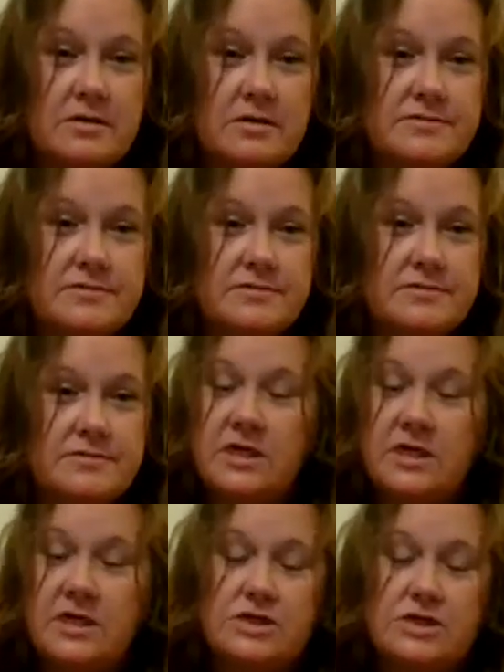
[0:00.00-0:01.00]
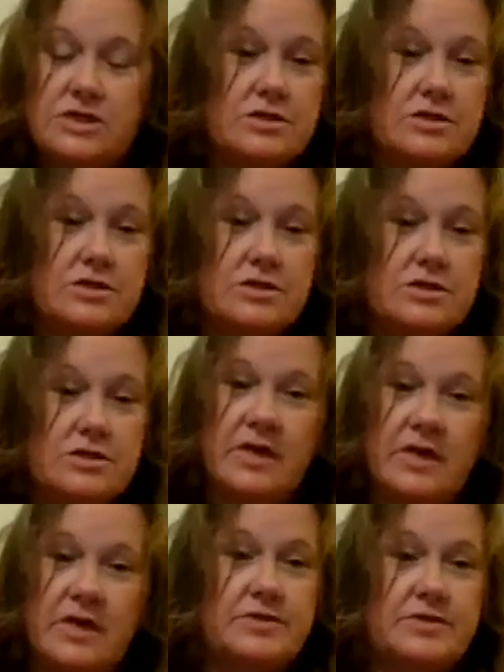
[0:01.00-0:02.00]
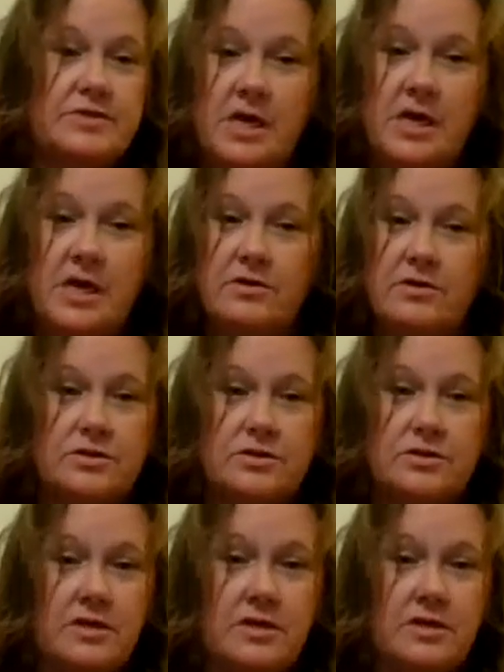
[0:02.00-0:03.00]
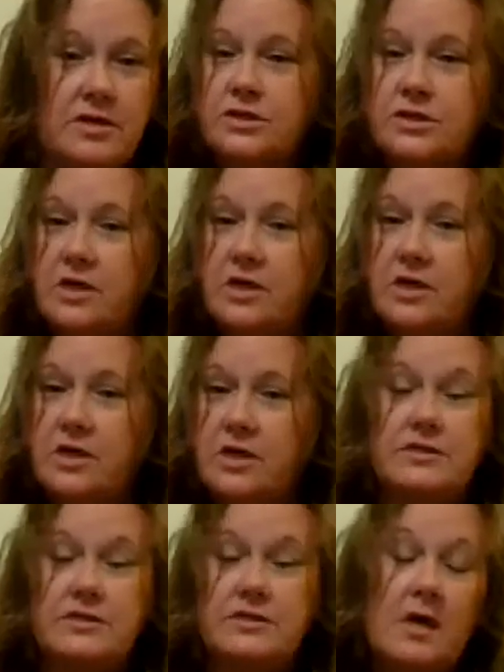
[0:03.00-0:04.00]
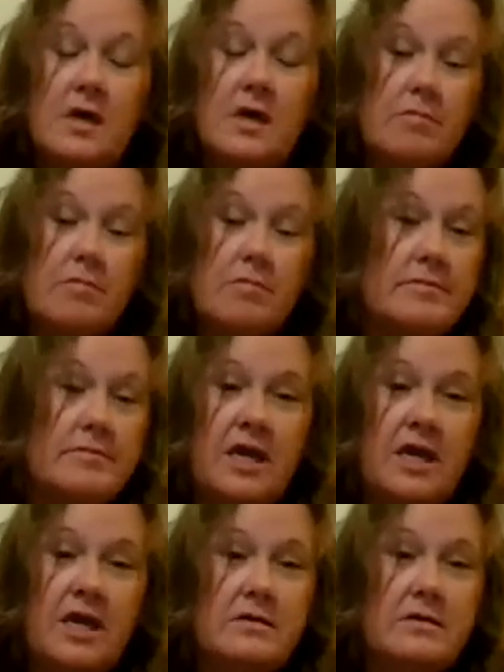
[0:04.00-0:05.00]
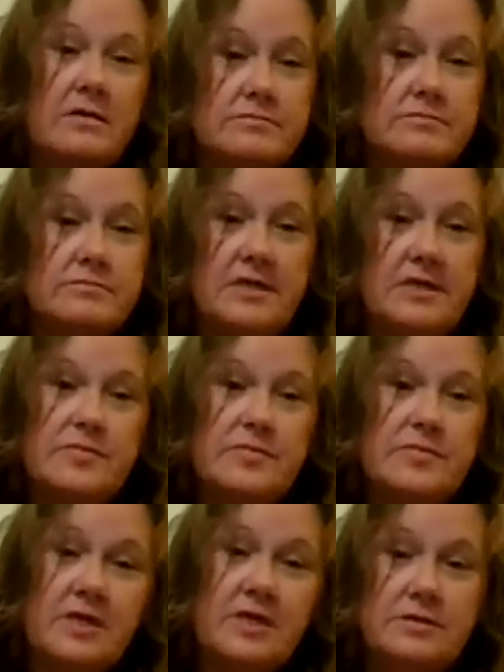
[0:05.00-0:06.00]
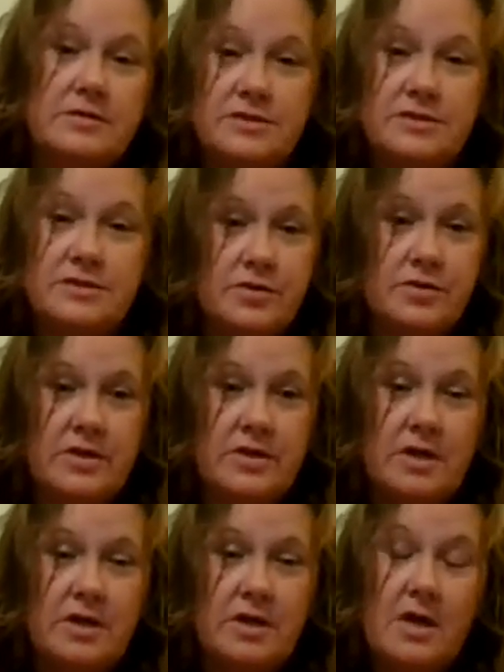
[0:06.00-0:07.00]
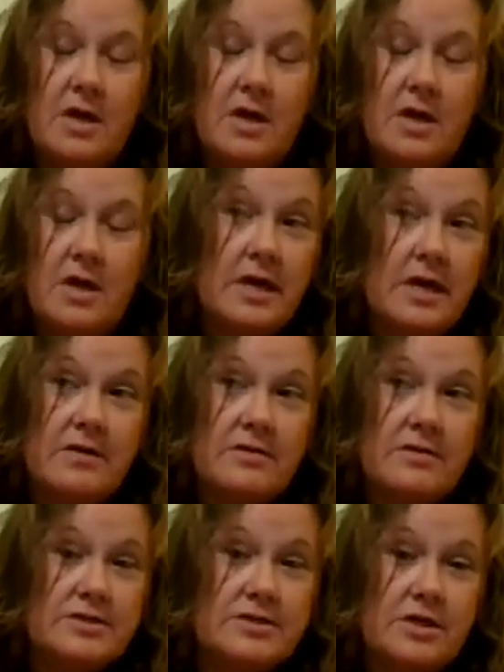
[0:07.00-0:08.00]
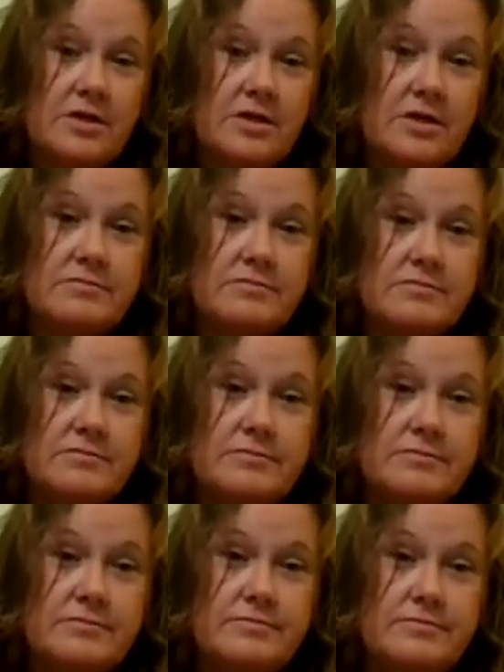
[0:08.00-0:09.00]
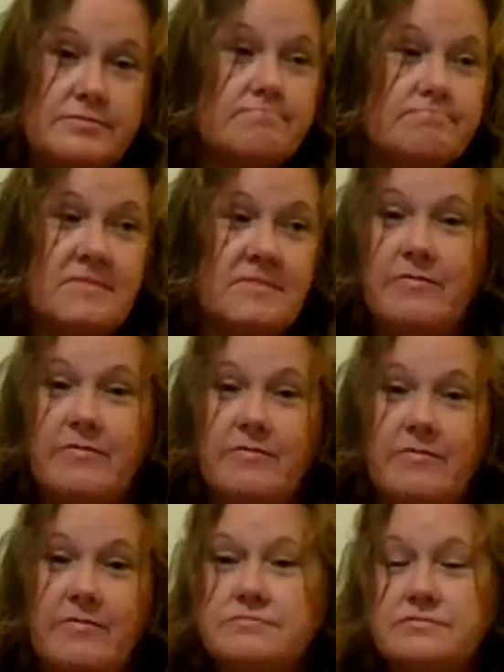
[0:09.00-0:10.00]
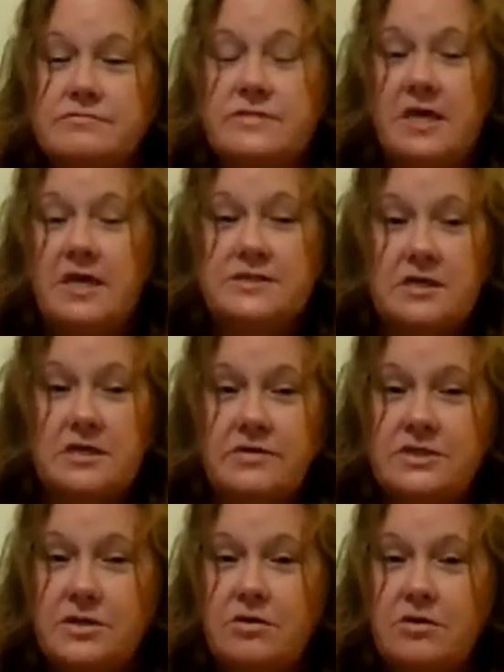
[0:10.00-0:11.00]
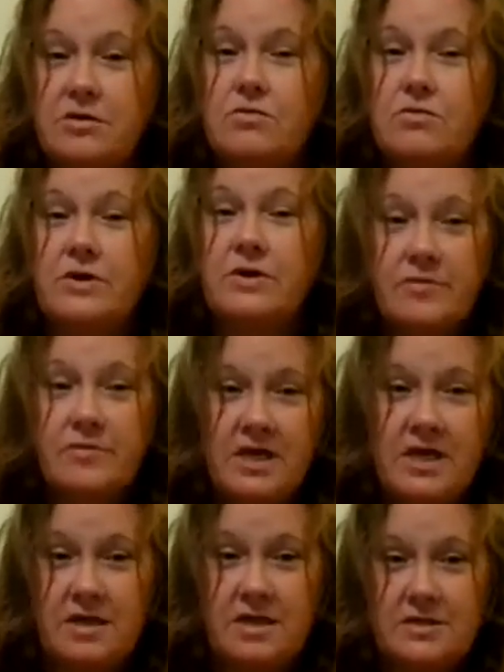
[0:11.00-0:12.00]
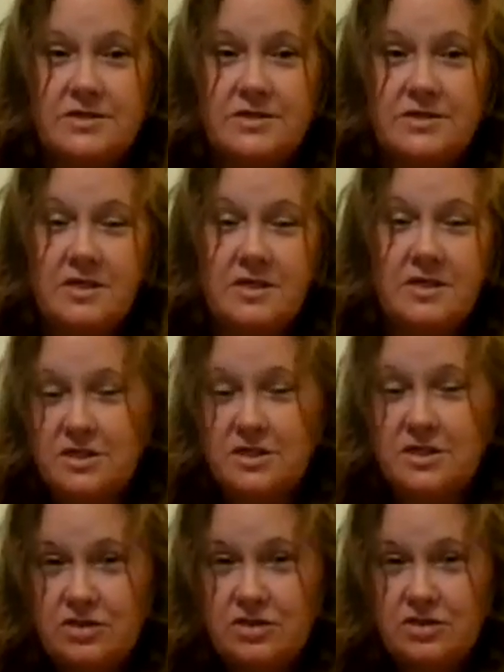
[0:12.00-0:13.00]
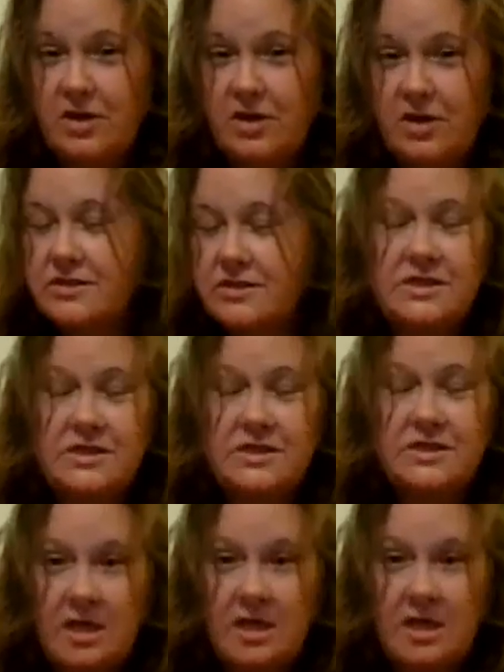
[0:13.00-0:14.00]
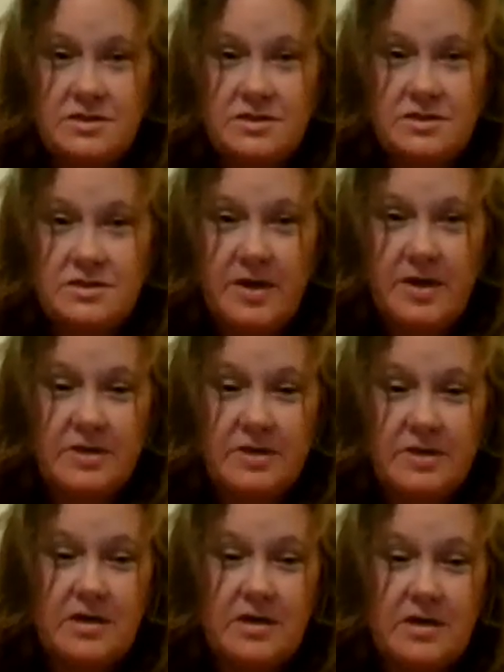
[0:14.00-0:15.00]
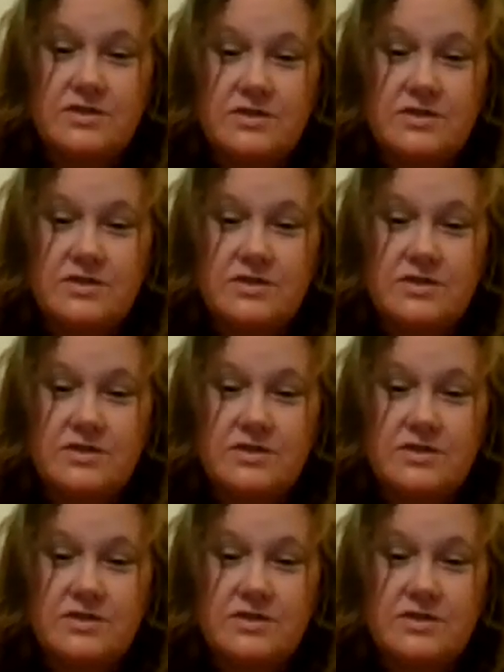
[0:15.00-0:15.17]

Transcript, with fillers: They're in the kitchen doing the mashed potatoes, cooking the turkey because mom can't. I simply couldn't do it. Now this year, I made Thanksgiving dinner with my kids in the kitchen. We all did it together as a family, and it was